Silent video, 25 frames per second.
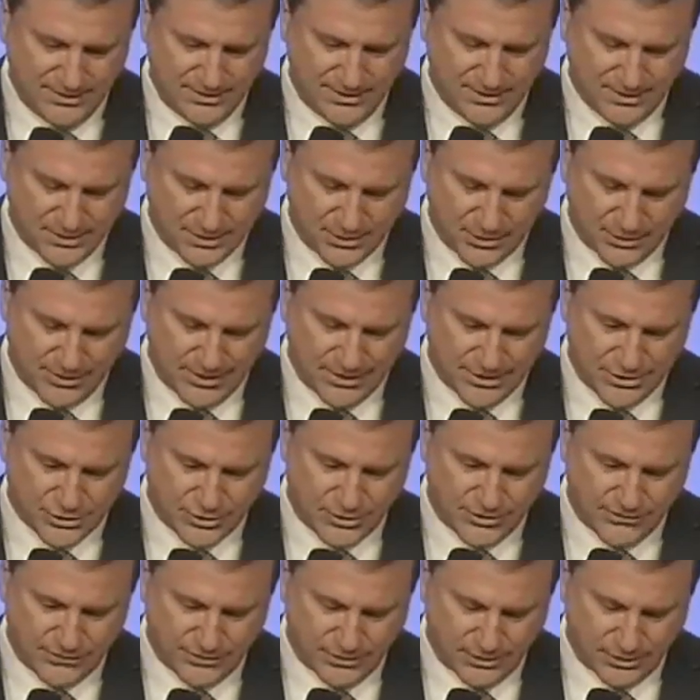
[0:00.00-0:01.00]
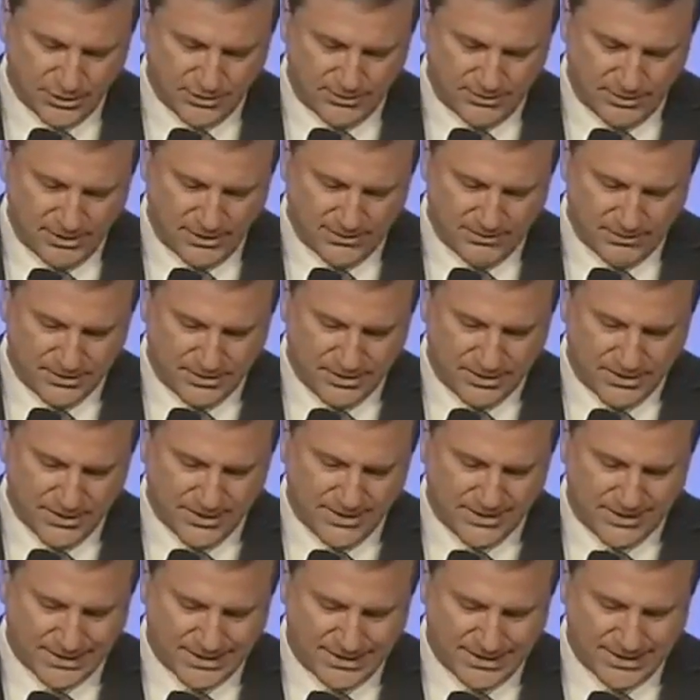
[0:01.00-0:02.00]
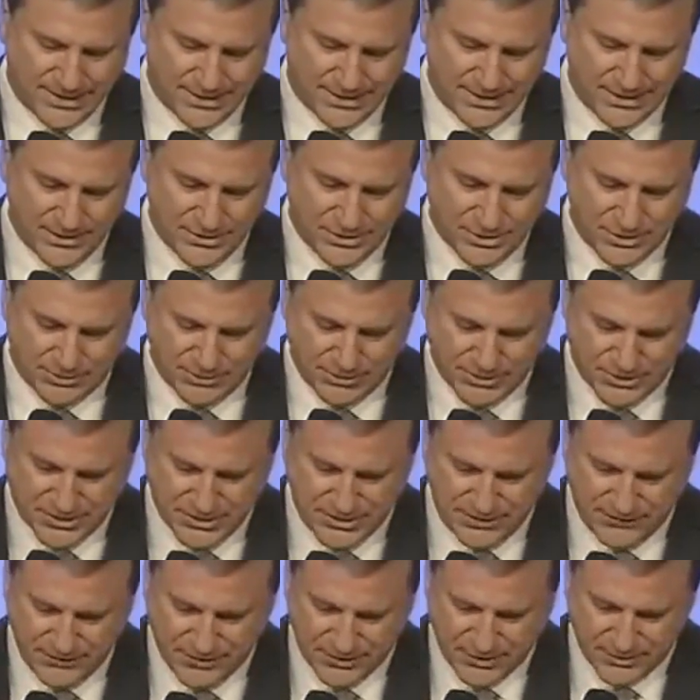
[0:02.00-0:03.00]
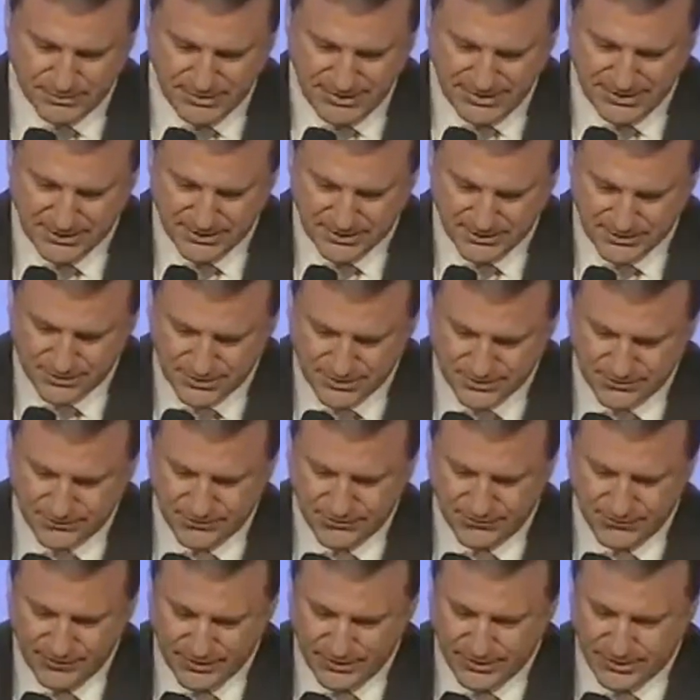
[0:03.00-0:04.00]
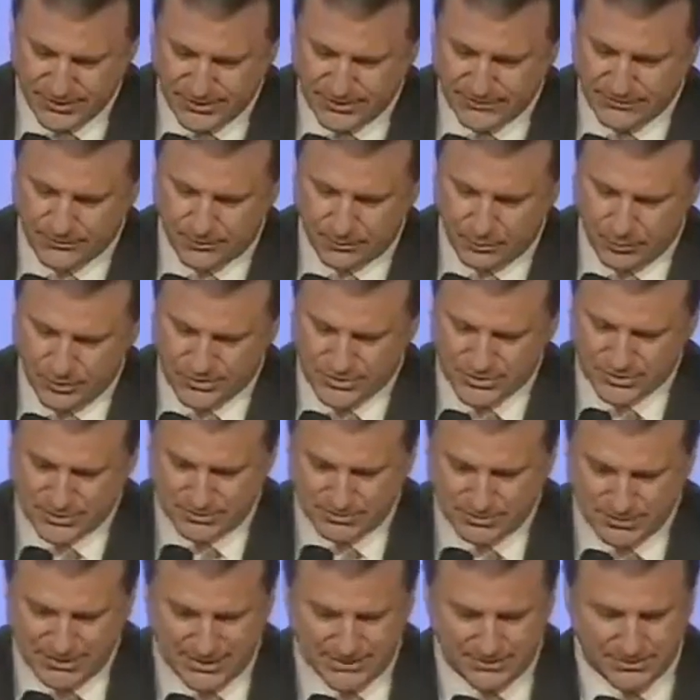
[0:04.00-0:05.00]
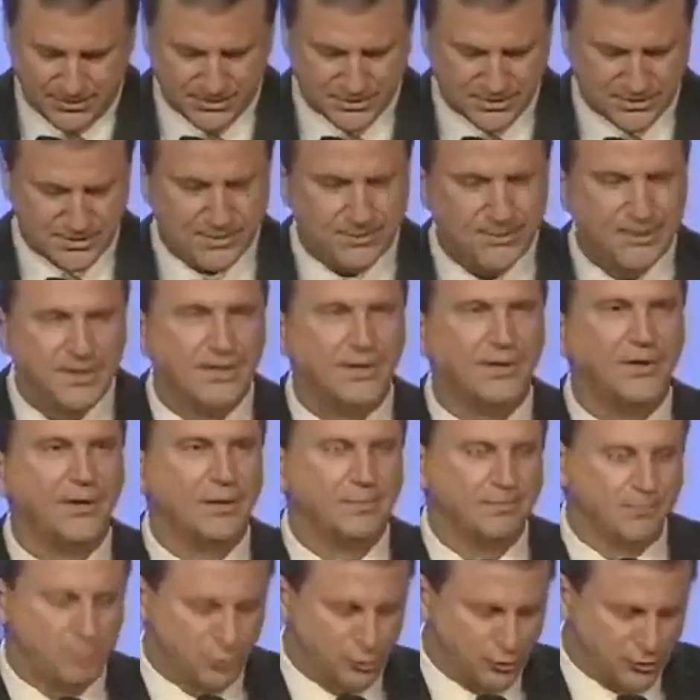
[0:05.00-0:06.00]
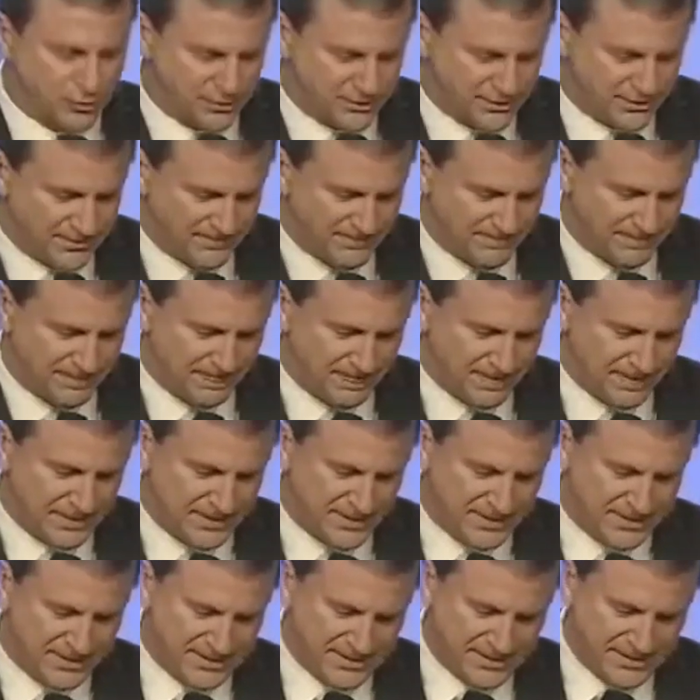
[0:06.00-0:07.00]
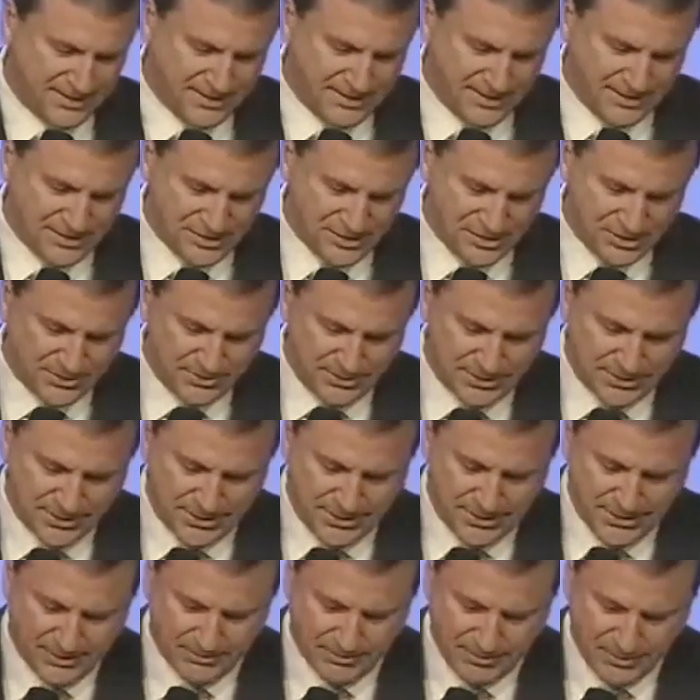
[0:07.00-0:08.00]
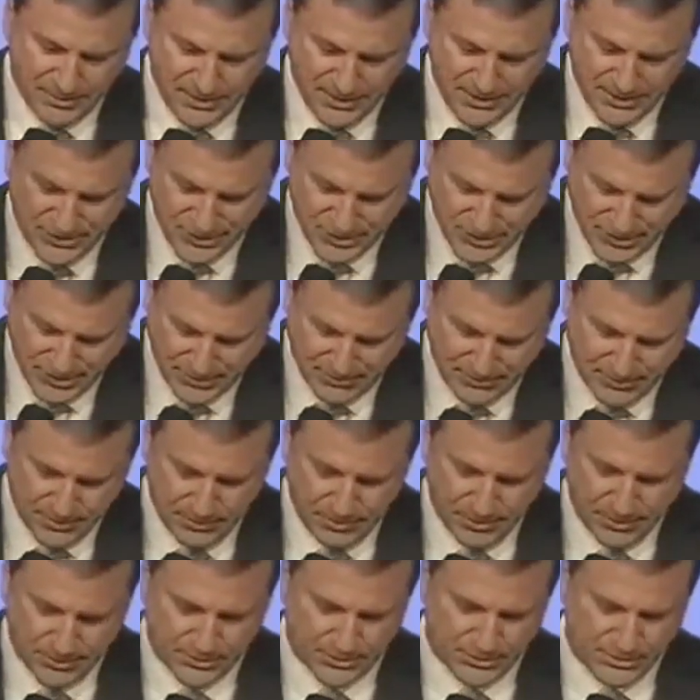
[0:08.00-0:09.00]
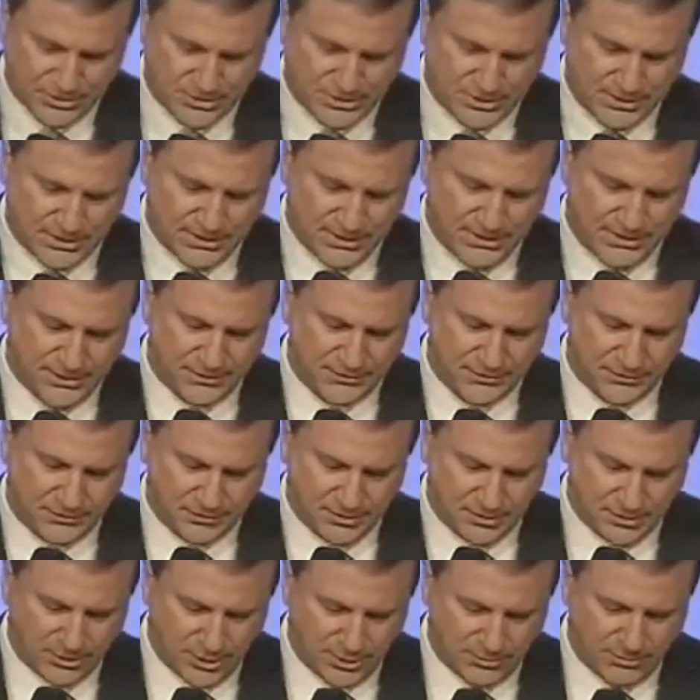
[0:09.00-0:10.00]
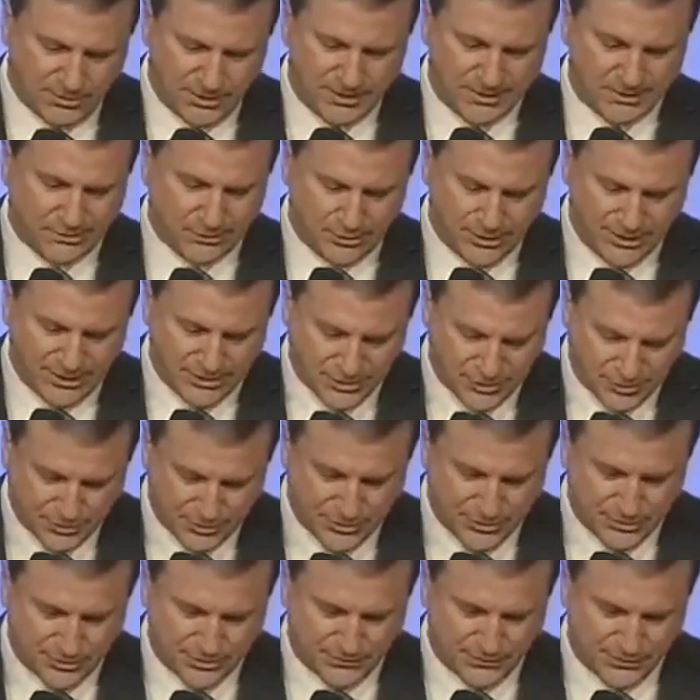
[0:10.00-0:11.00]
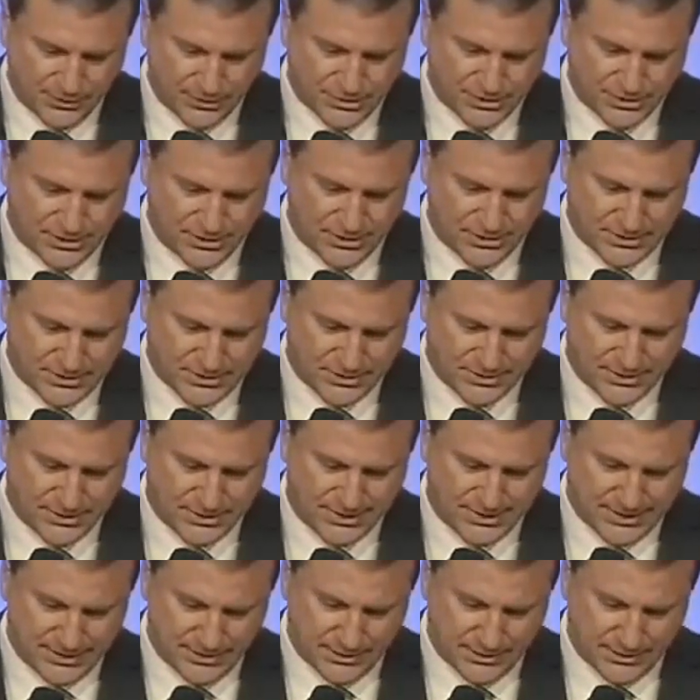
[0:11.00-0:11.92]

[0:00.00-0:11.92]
He's a graduate of Claremont McKenna College. He received his Master's of Divinity from Western Baptist Seminary in Portland, his MA and PhD in Biblical Studies from Claremont Graduate University in Southern